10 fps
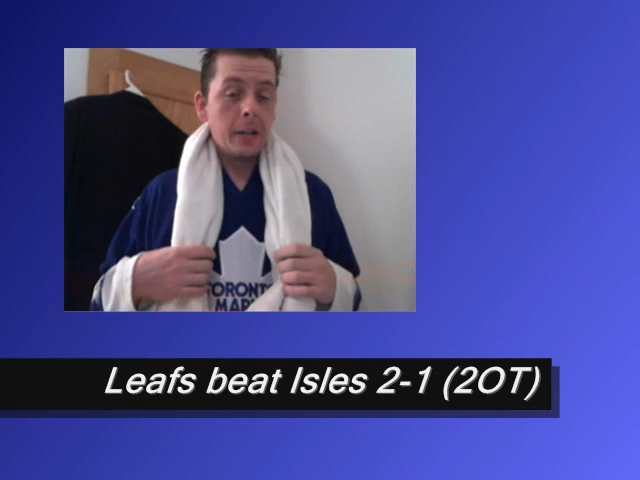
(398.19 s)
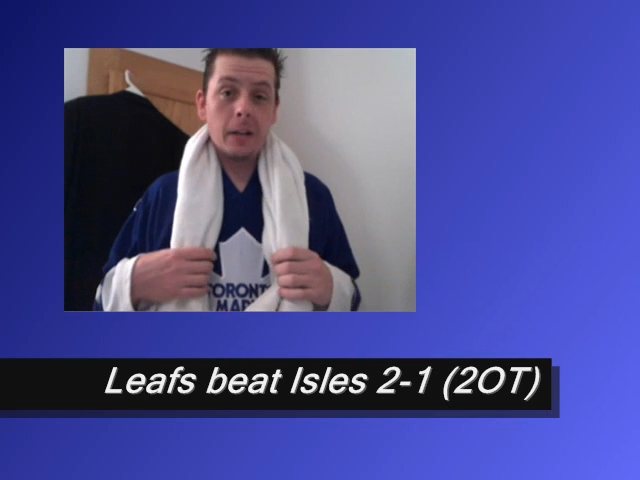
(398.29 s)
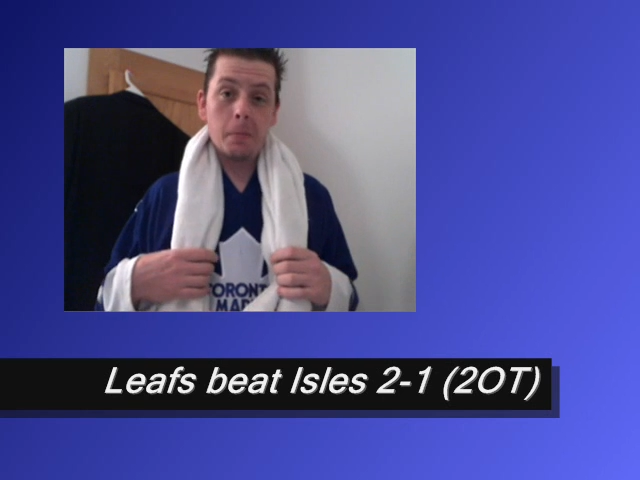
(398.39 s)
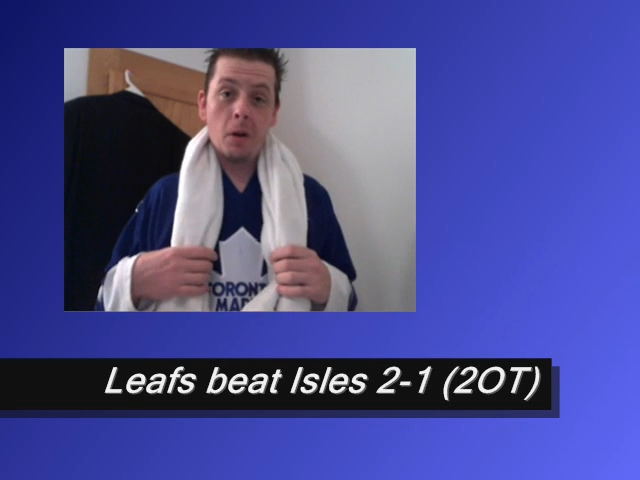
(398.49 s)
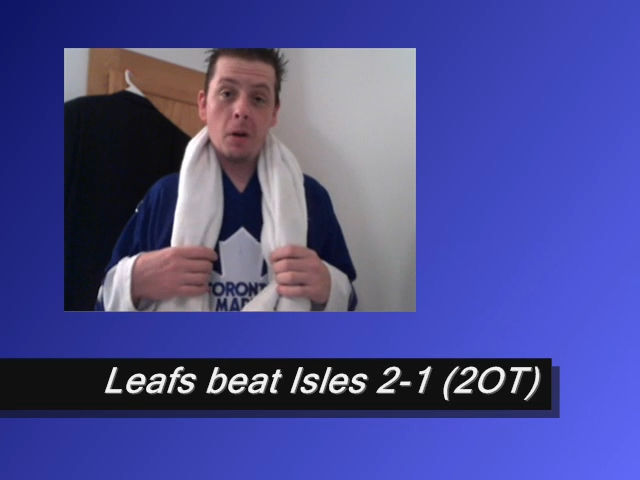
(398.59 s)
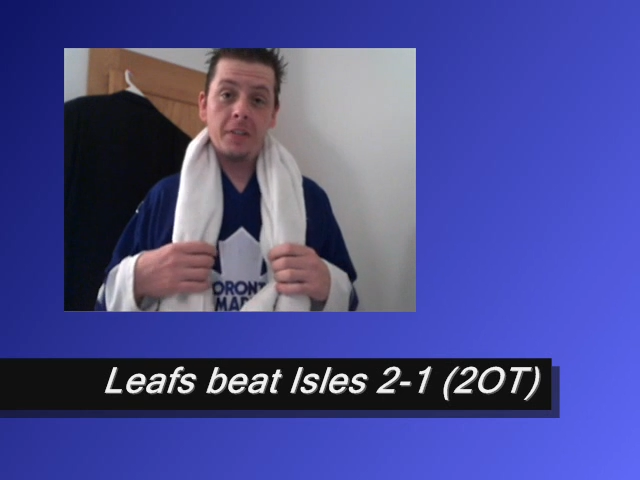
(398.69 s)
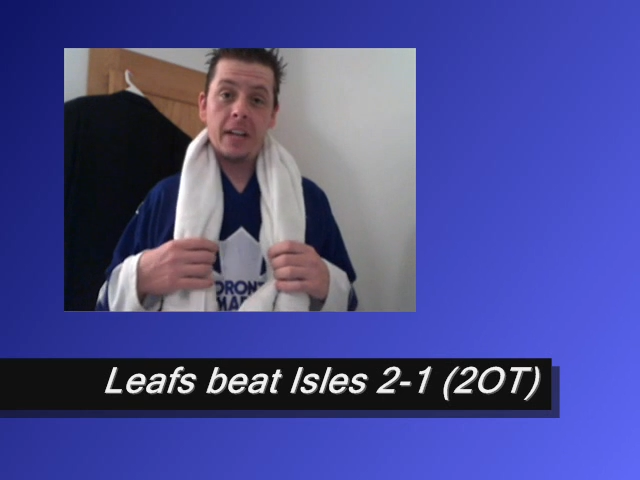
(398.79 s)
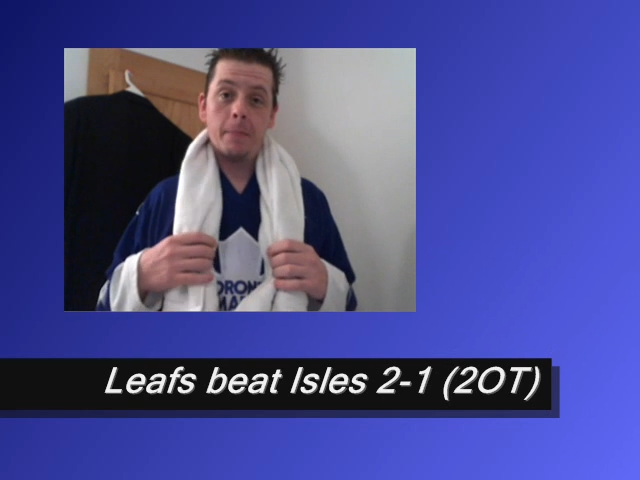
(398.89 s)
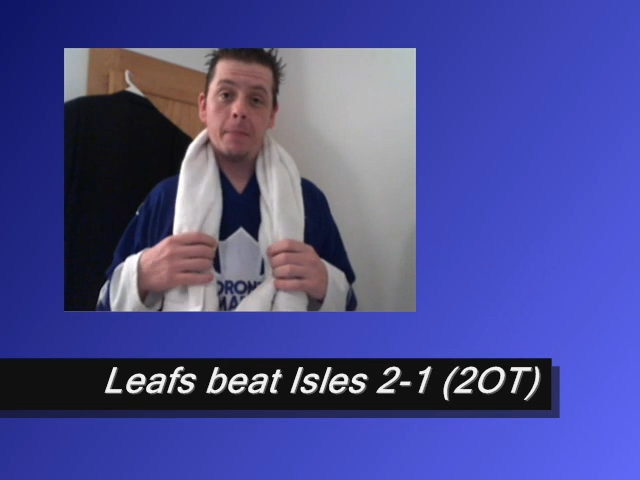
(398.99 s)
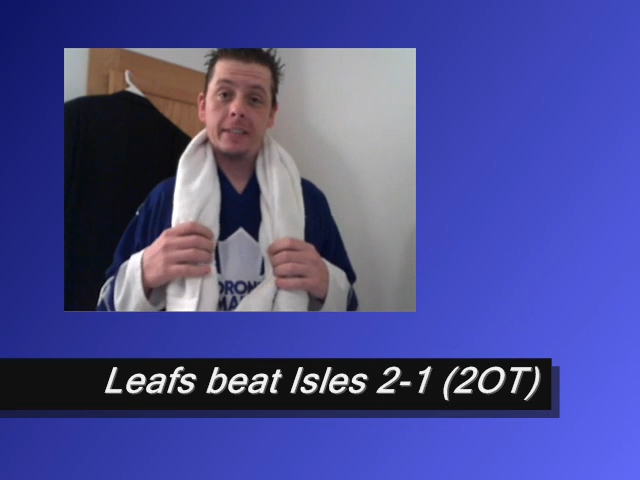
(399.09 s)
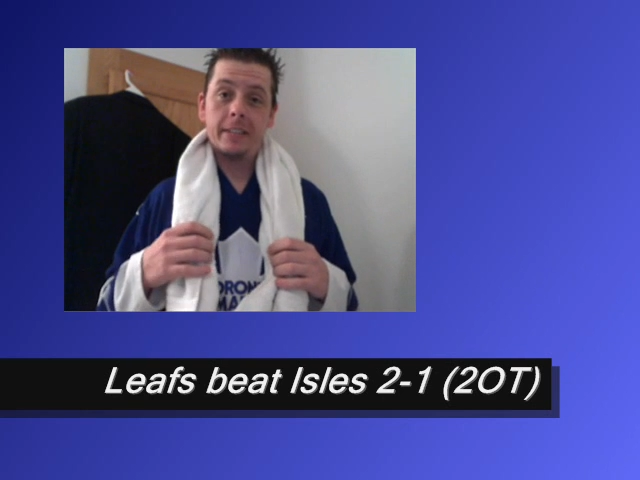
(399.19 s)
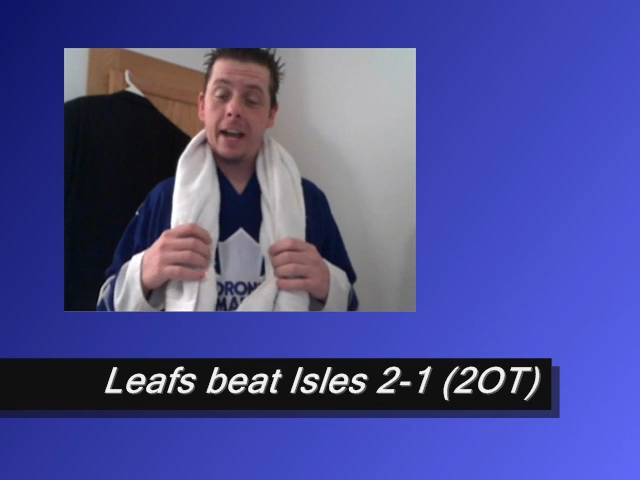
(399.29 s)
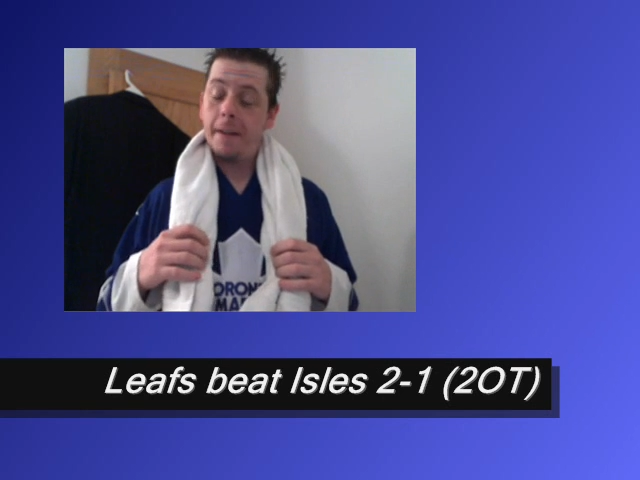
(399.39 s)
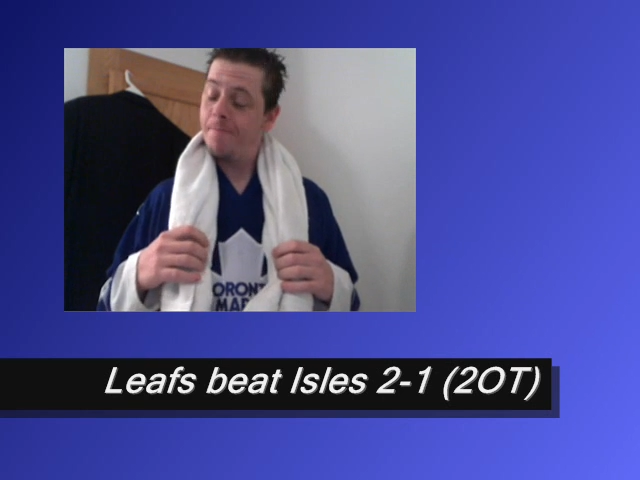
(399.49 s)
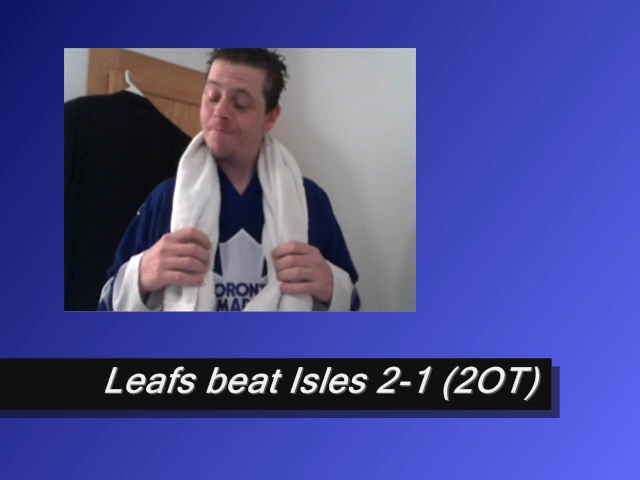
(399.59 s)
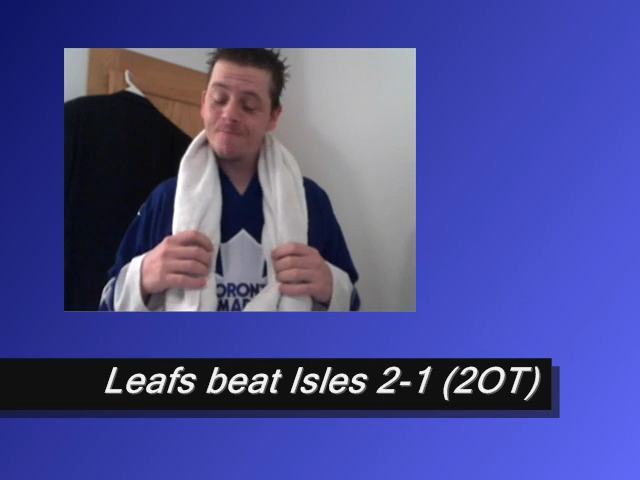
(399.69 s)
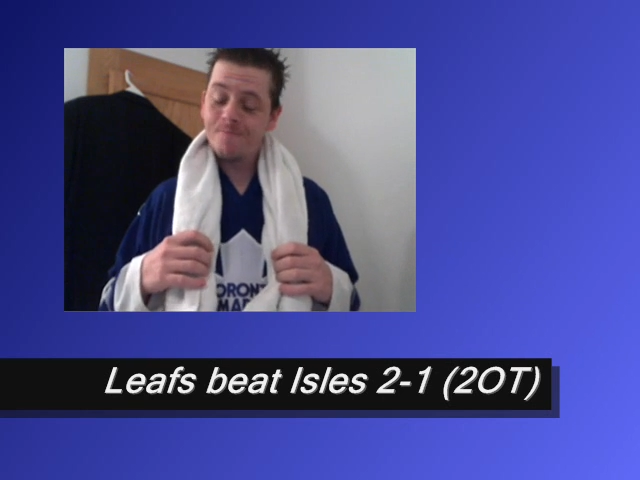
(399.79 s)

double overtime like that,